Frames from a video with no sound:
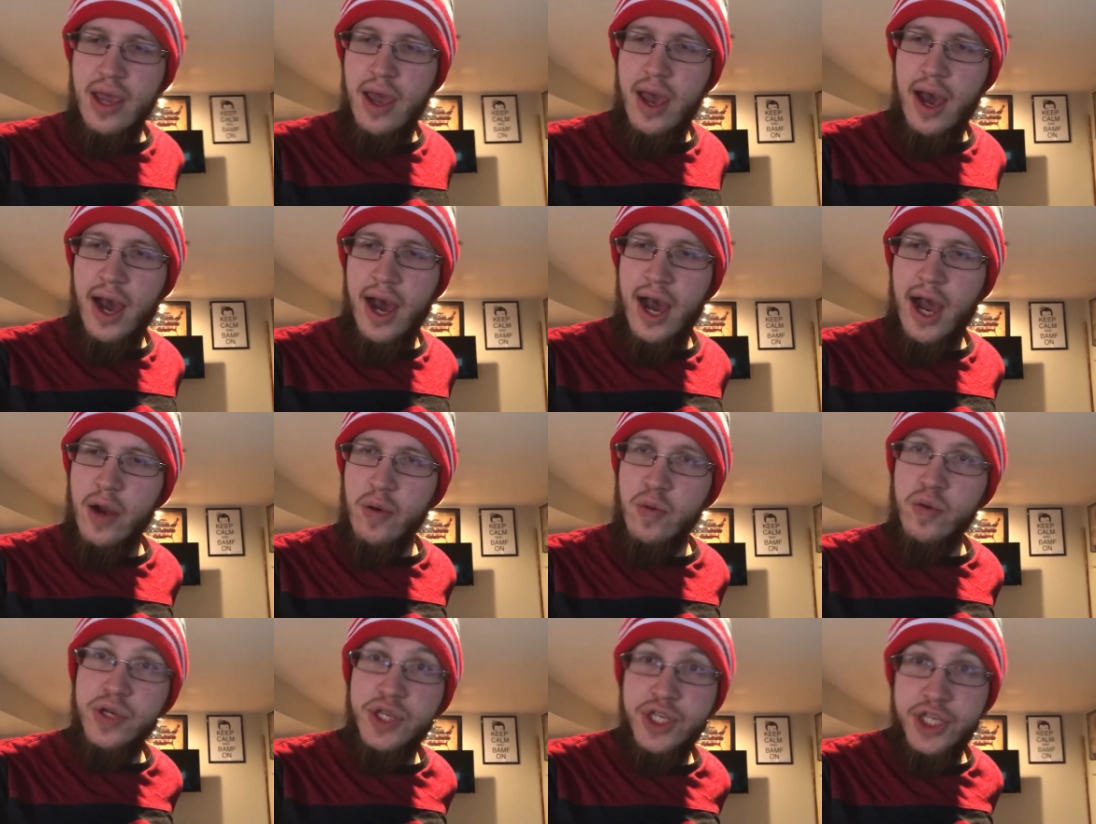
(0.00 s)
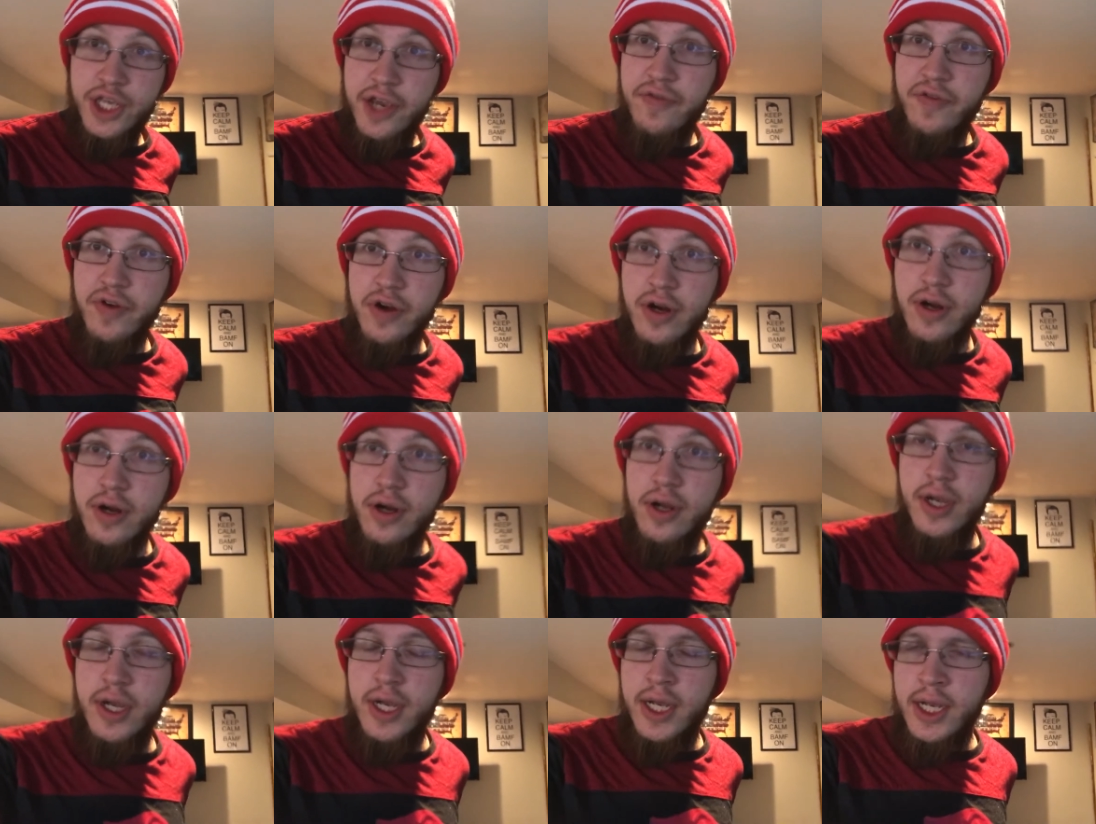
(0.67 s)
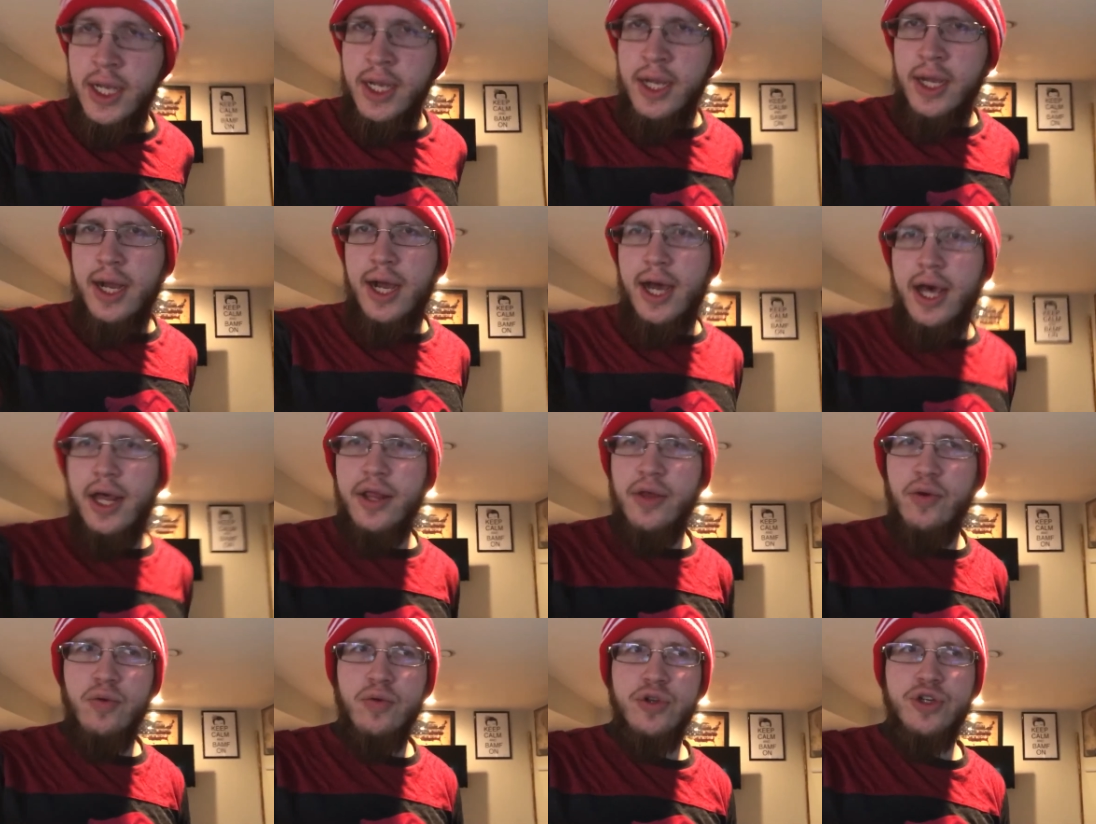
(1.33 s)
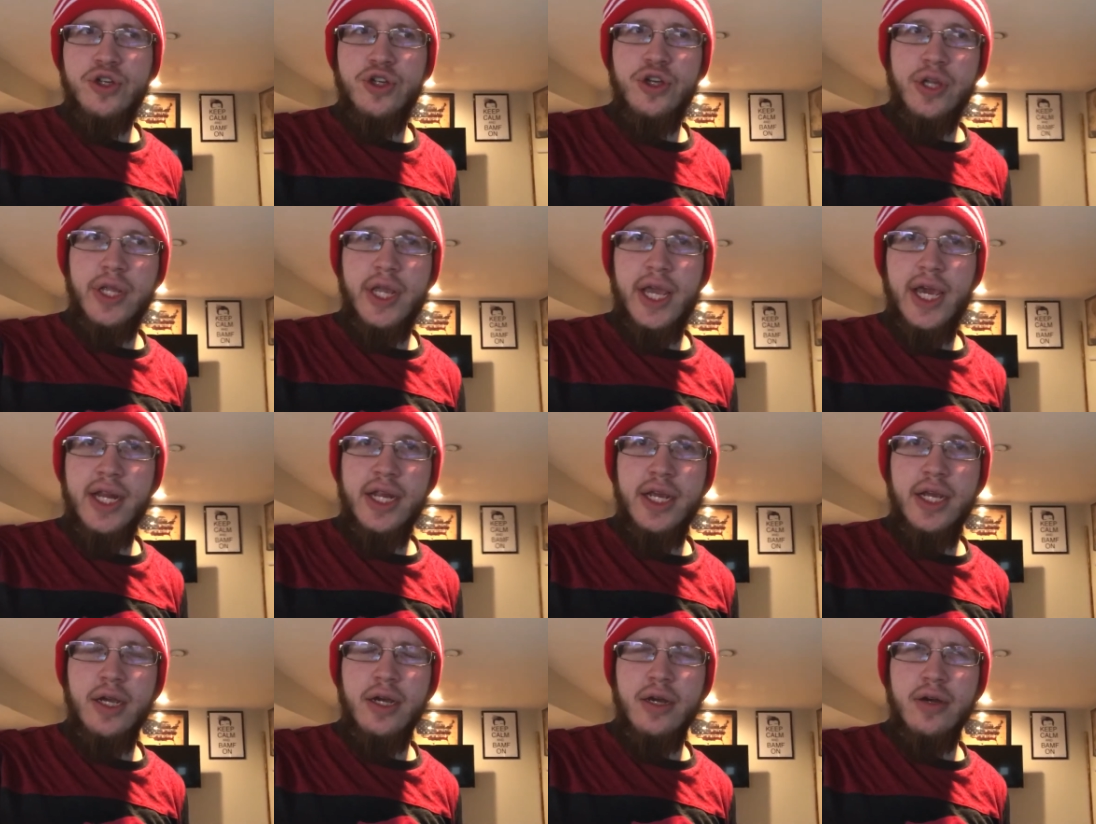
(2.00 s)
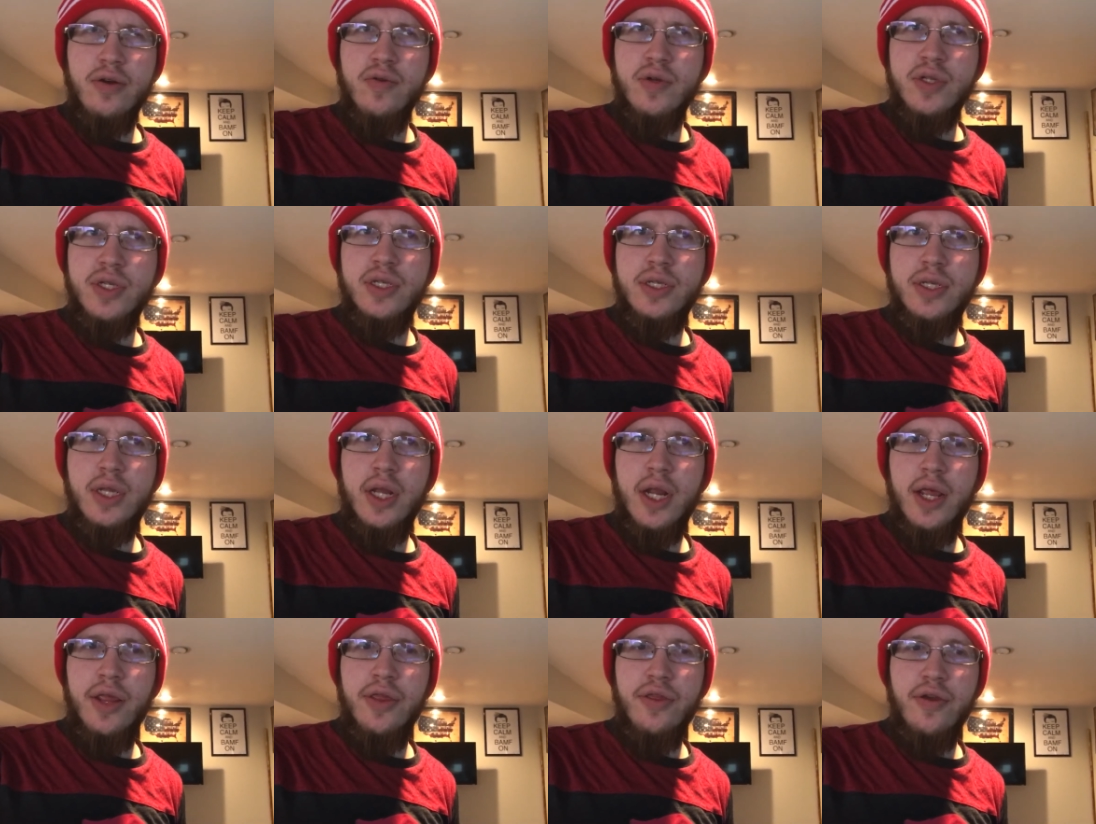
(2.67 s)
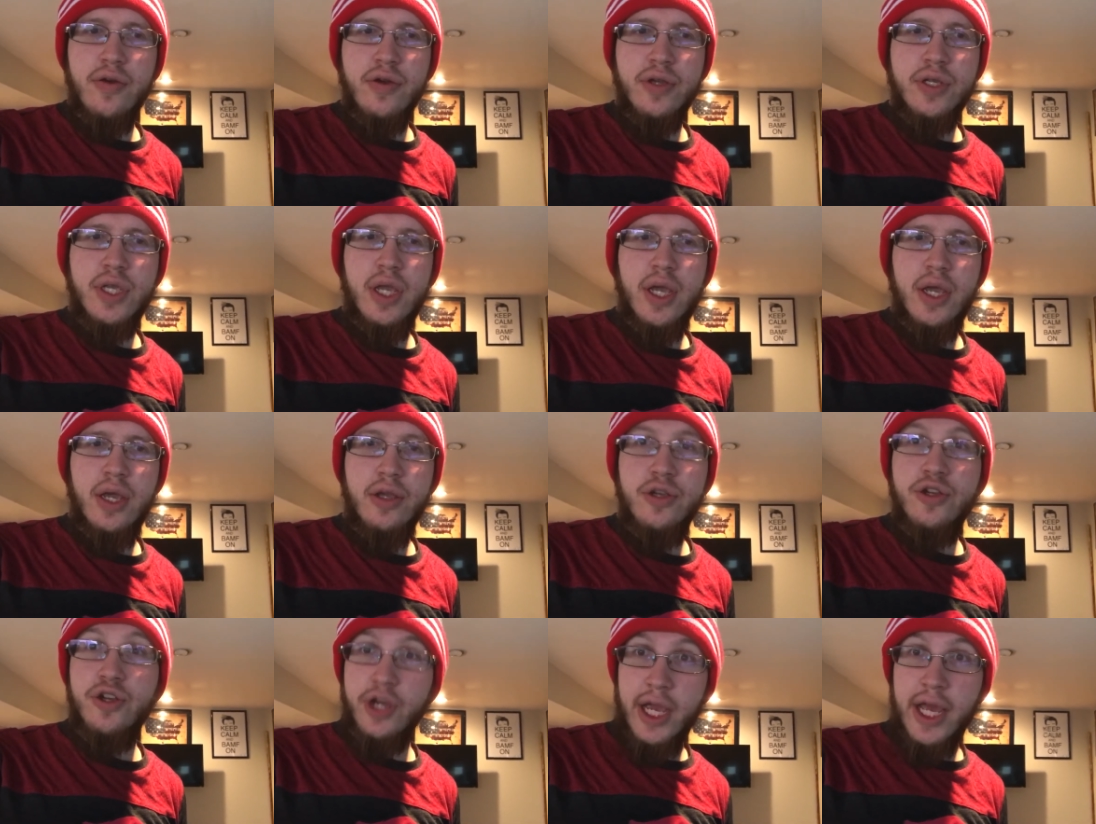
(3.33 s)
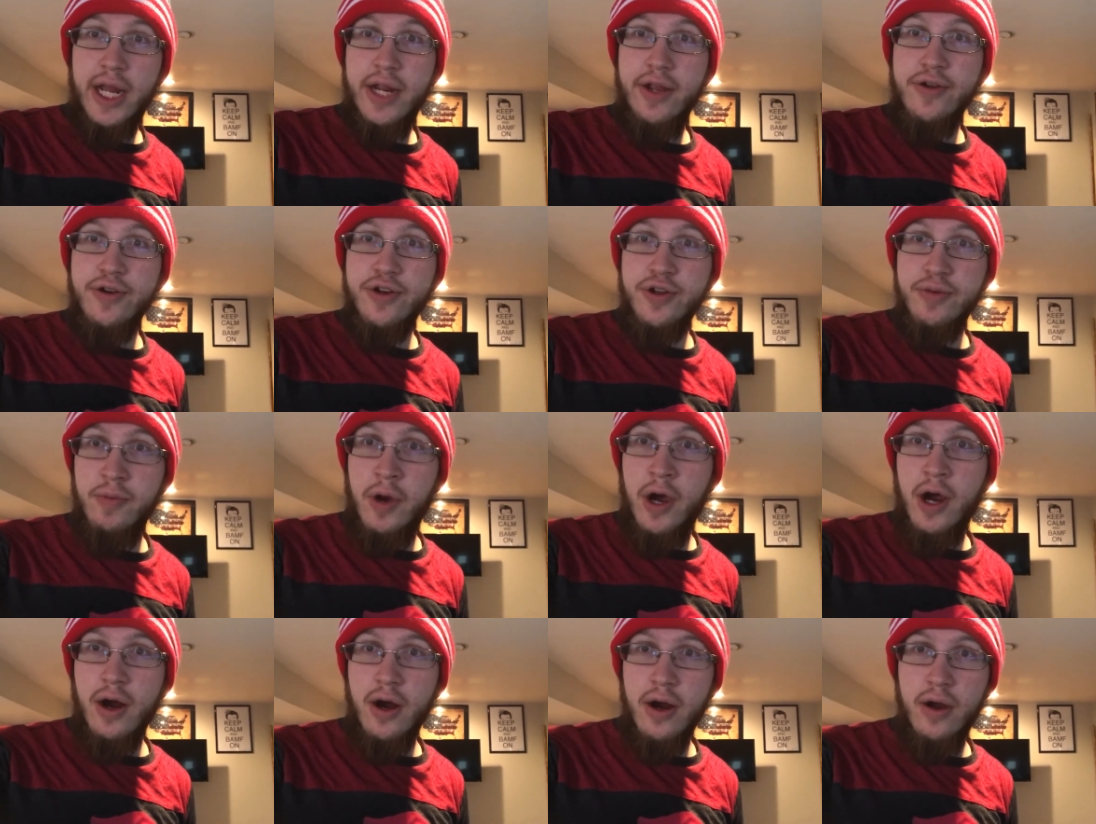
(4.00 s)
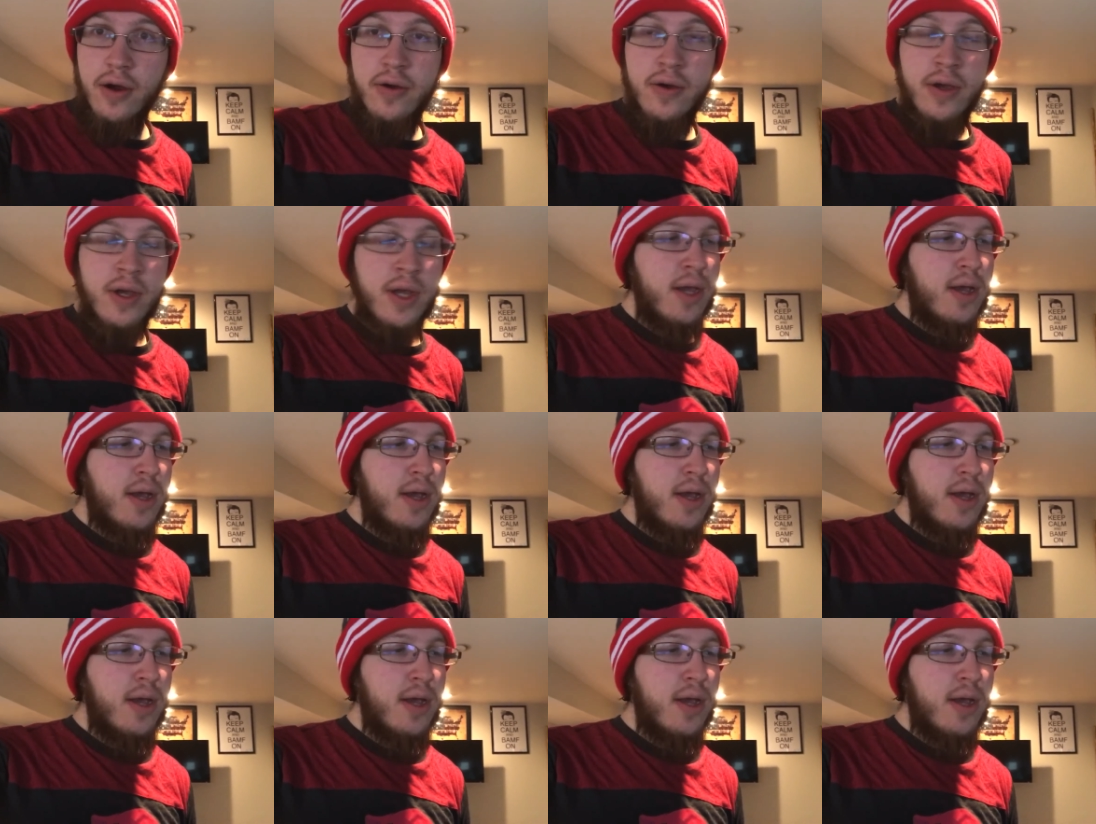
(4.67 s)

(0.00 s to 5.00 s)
uh, receiver uh, that should get here, what's today, Thursday? Should get here tomorrow.